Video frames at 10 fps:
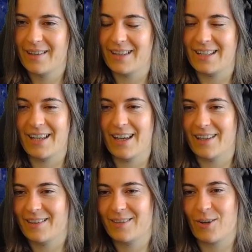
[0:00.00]
yeah,
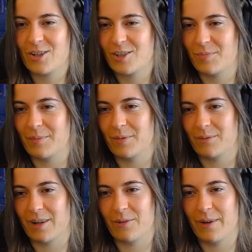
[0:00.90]
gosh, the people at
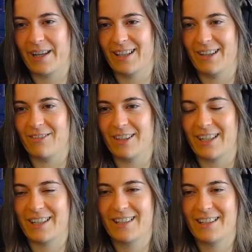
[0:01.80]
Runaway are
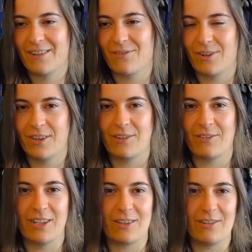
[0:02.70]
lovely. They're really,
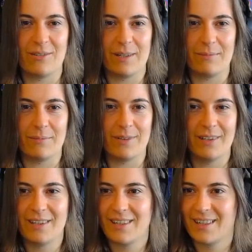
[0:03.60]
really good people.
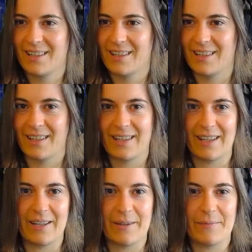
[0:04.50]

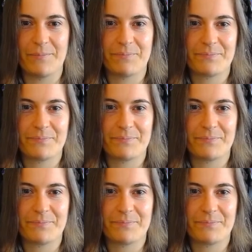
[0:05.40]
Um,